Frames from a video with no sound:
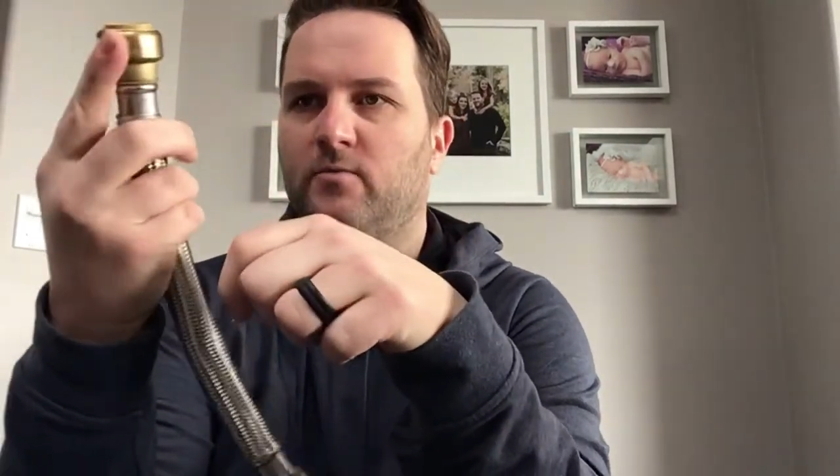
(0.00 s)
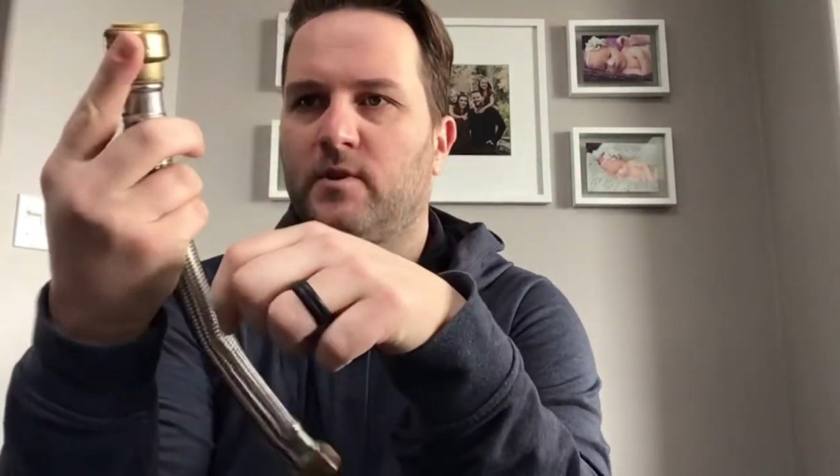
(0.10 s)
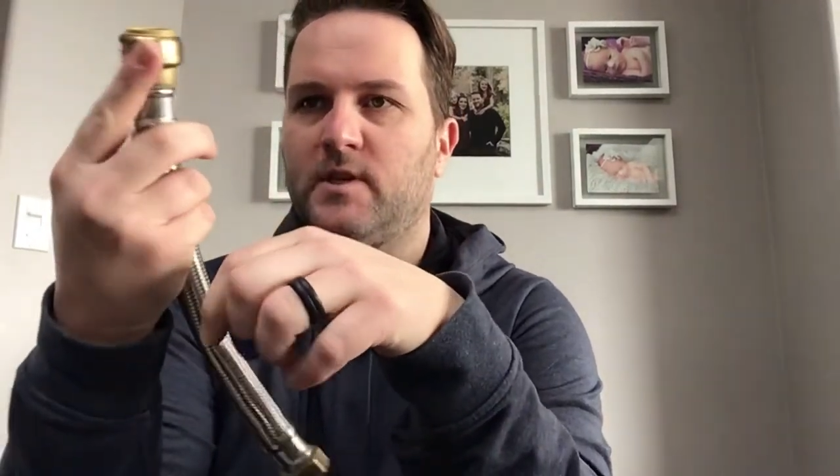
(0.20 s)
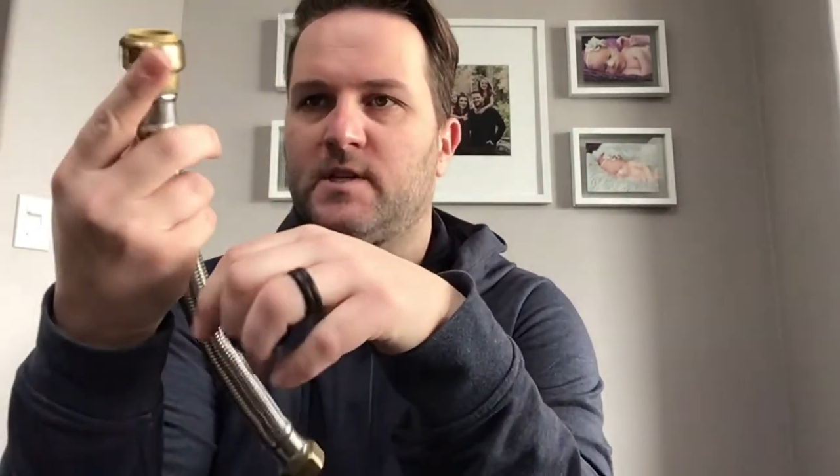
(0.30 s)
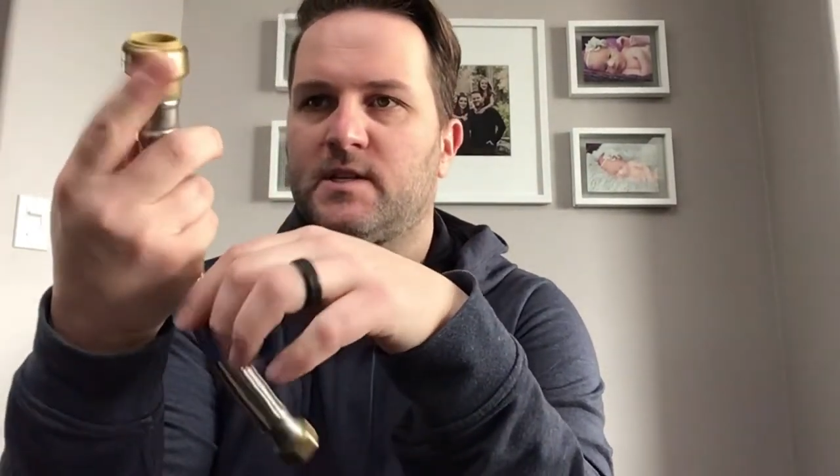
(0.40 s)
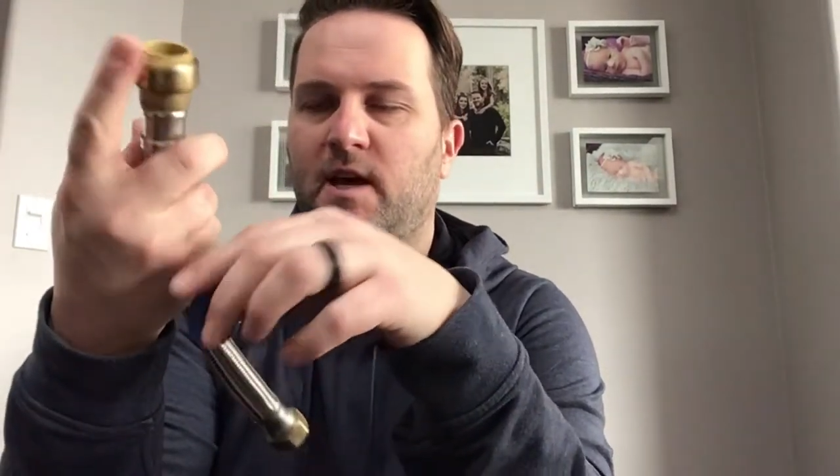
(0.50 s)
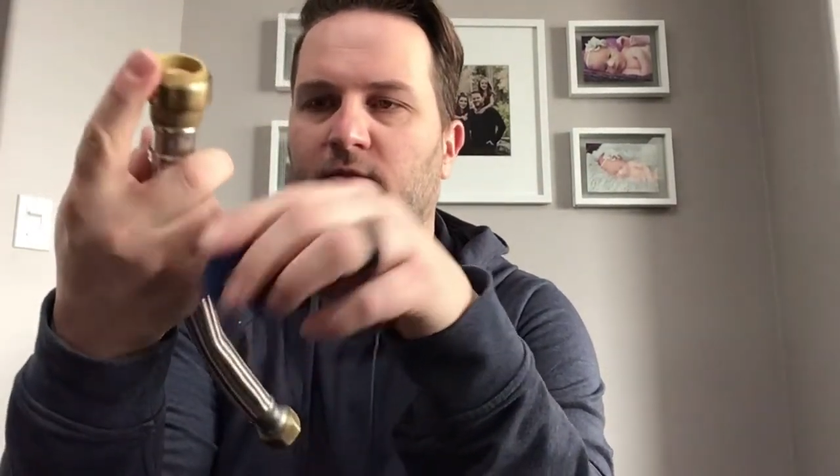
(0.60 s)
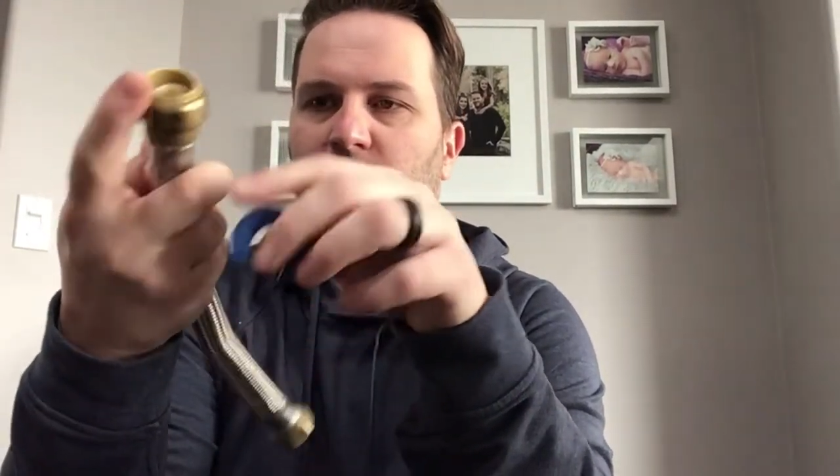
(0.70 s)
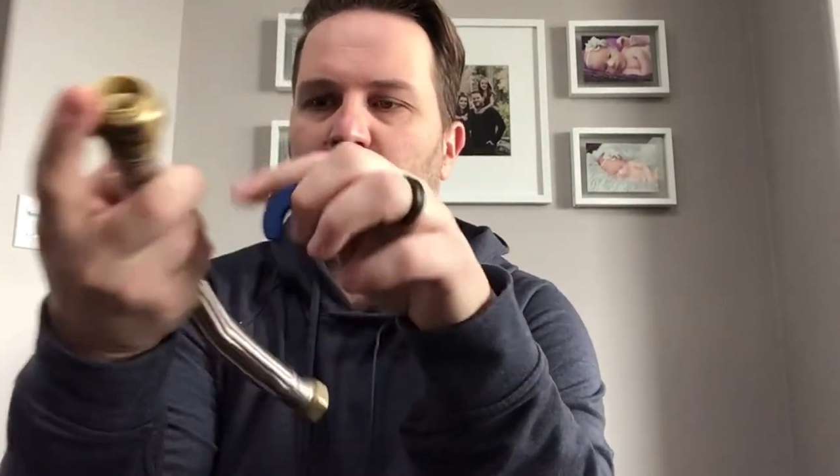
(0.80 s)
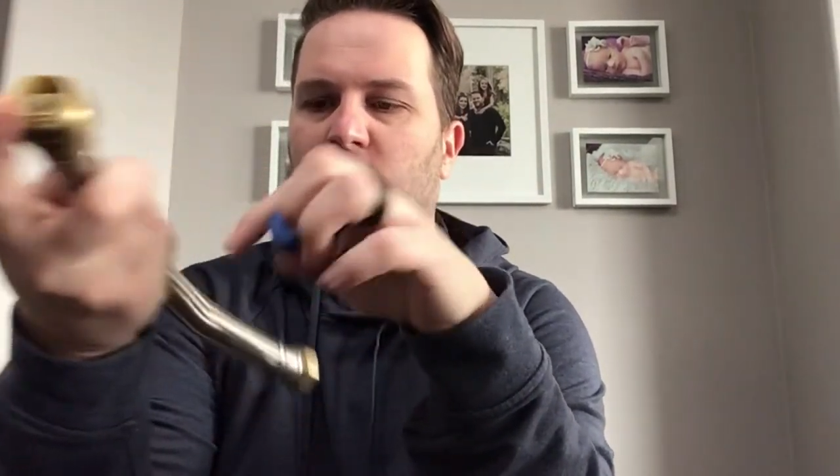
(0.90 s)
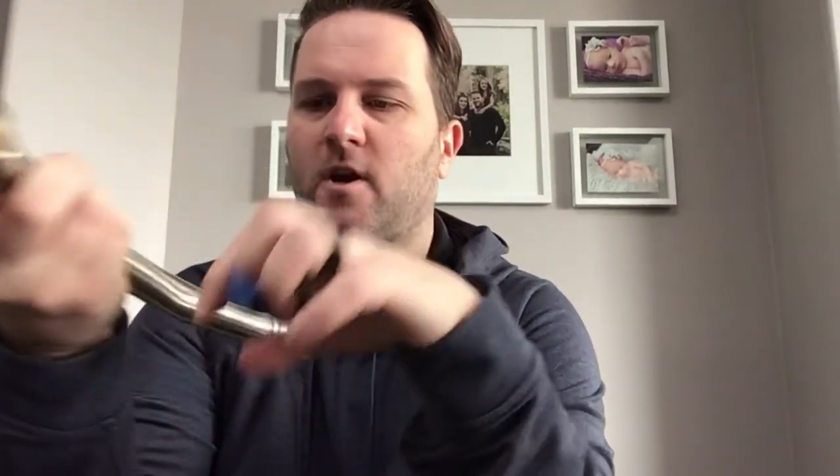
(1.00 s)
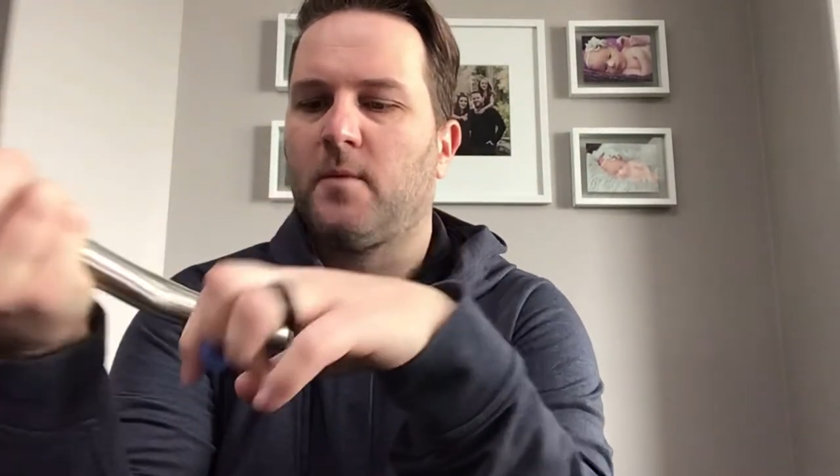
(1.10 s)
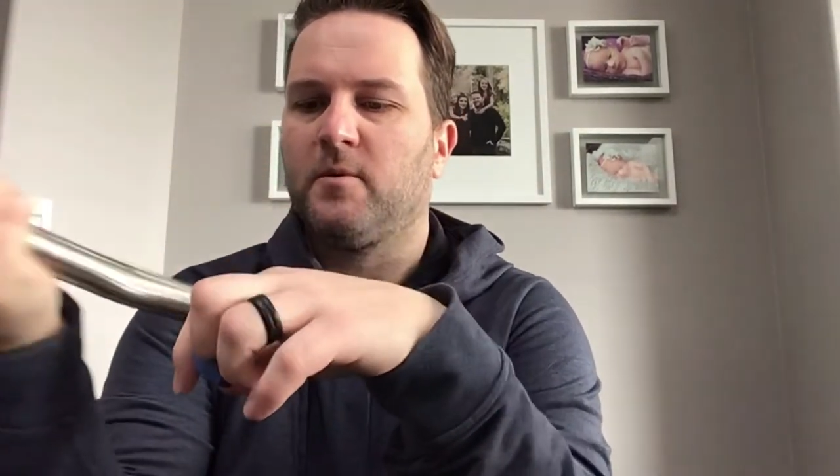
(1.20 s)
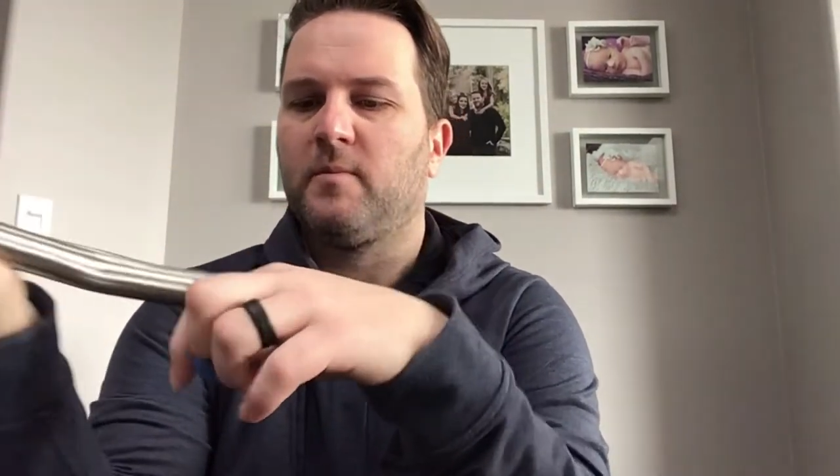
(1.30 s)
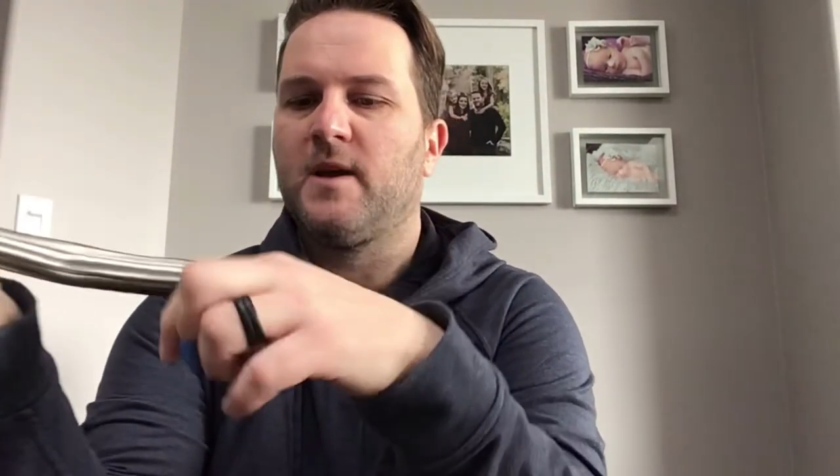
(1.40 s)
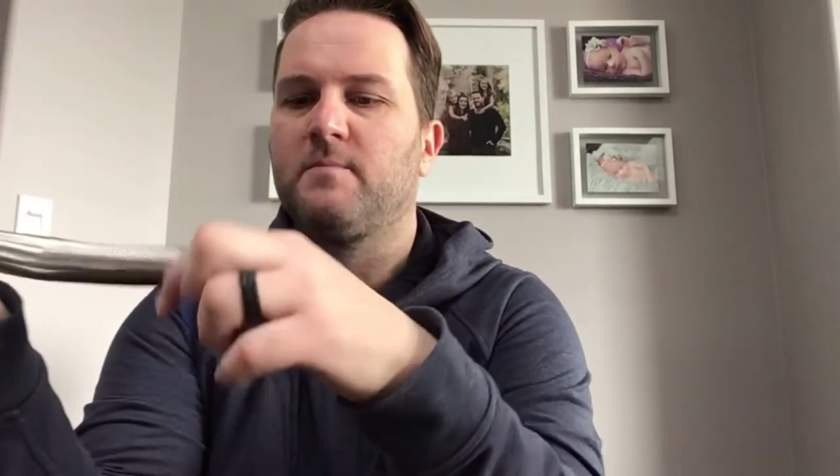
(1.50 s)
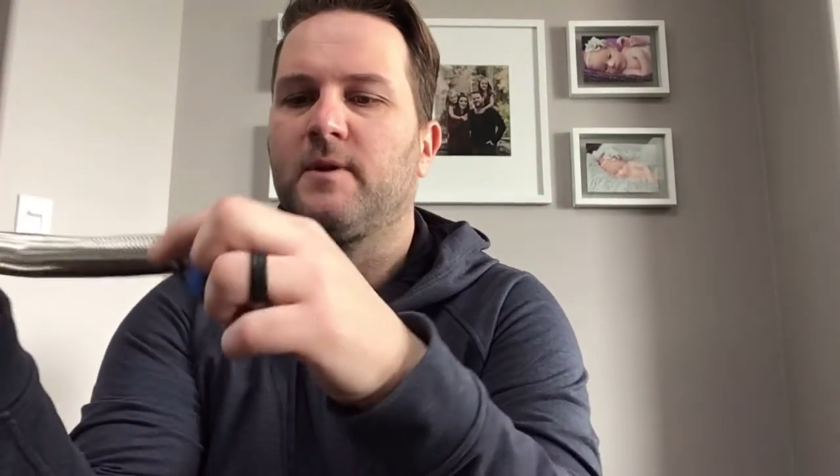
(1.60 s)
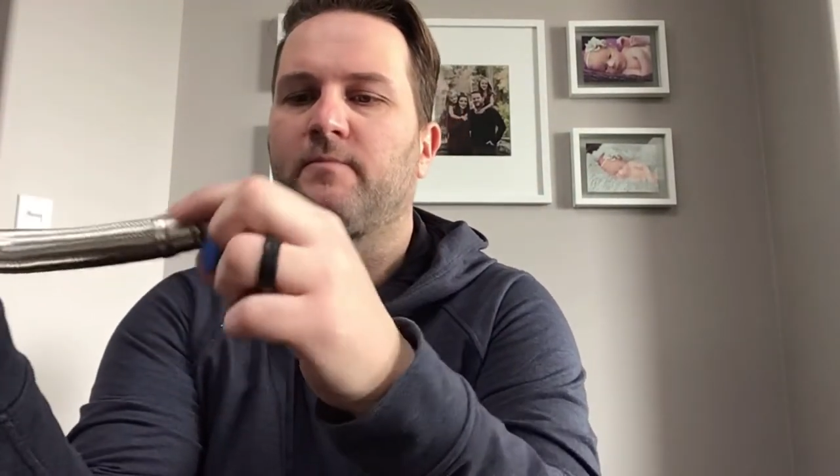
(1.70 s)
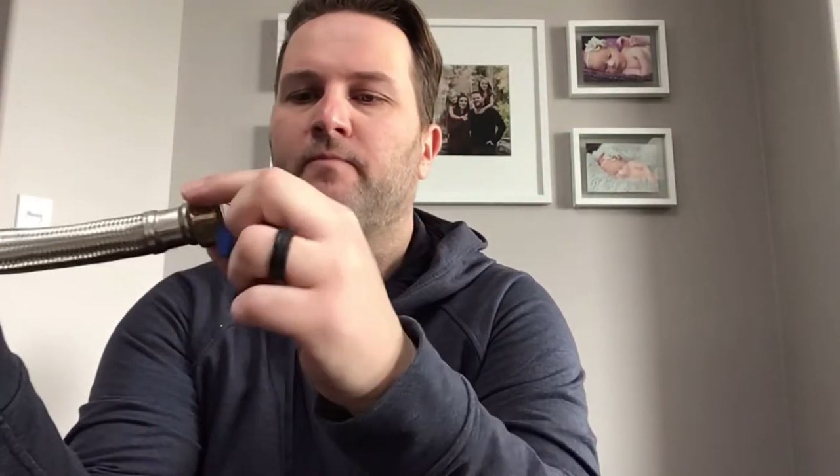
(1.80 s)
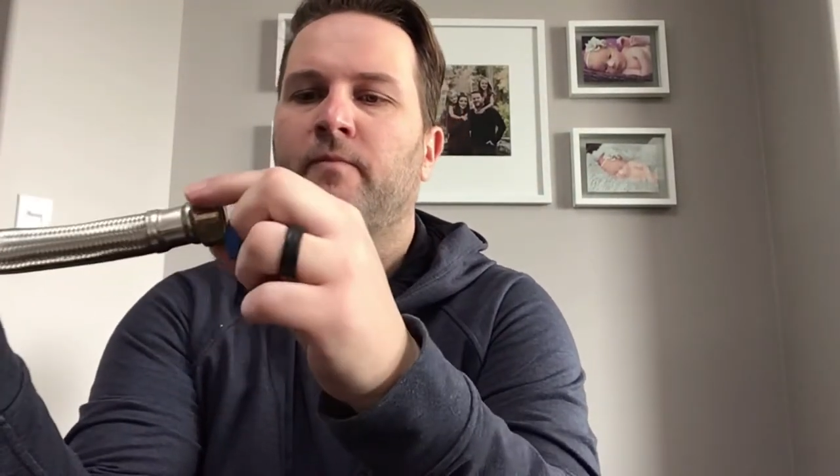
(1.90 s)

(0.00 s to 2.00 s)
release that from your copper piping.